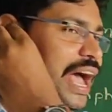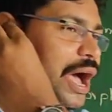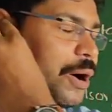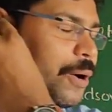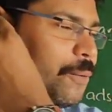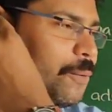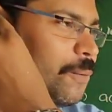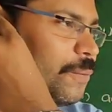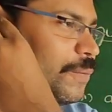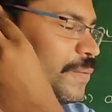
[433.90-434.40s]

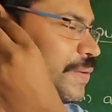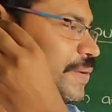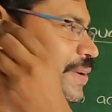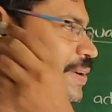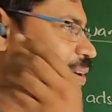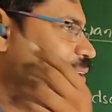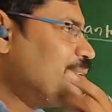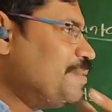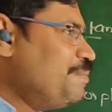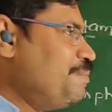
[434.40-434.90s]
now
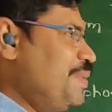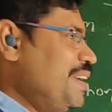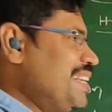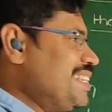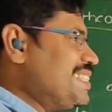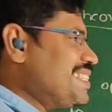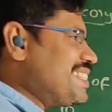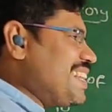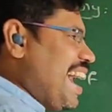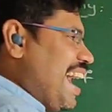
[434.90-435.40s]
B
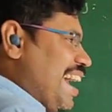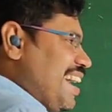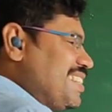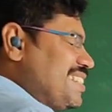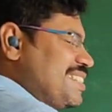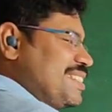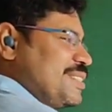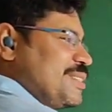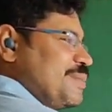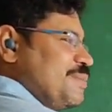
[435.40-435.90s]

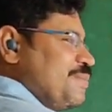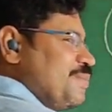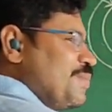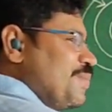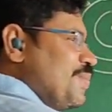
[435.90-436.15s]
starts